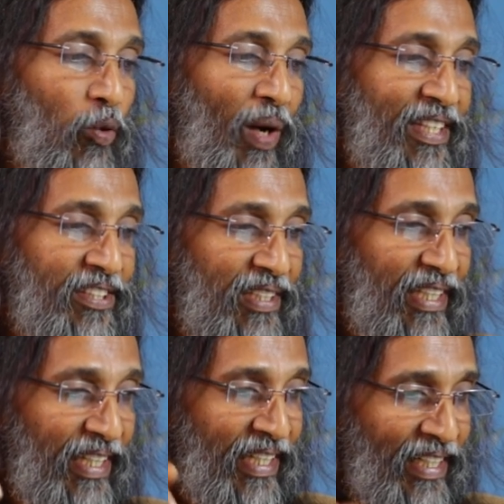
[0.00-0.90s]
dwells
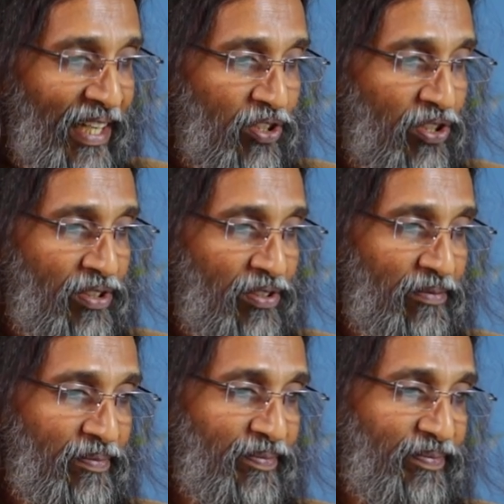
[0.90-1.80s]
in us
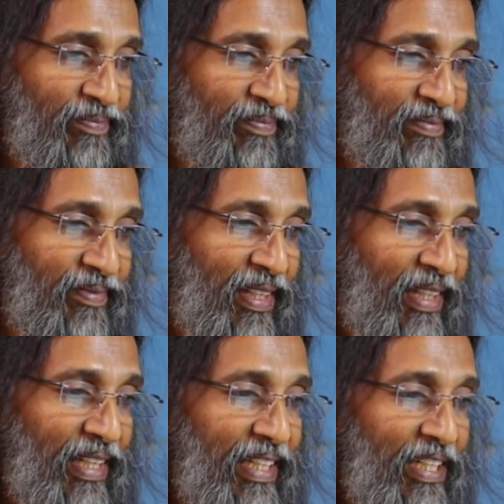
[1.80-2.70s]

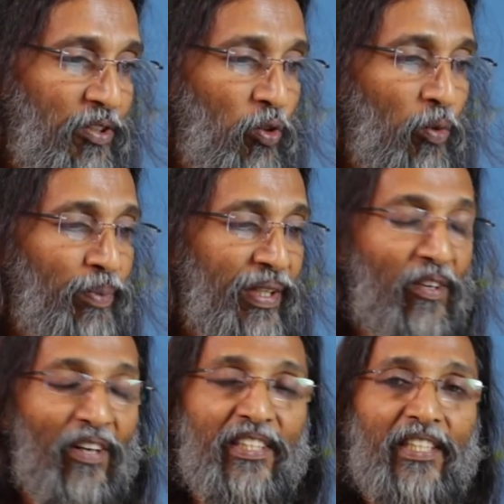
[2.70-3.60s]
in a
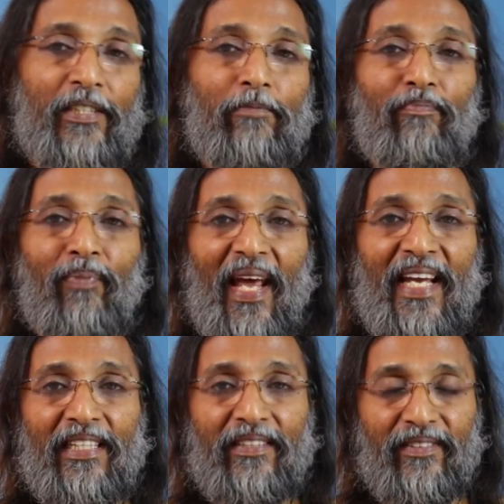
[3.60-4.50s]
superconscious
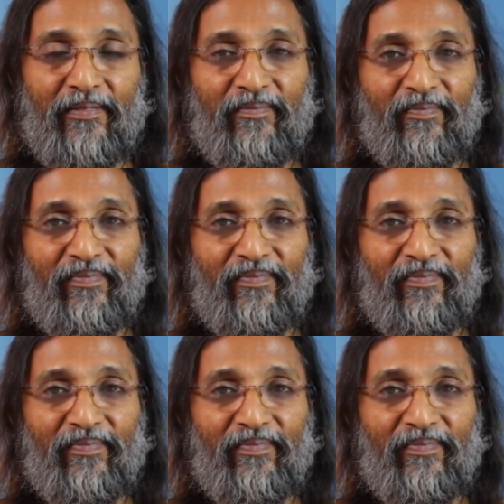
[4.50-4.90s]
plane.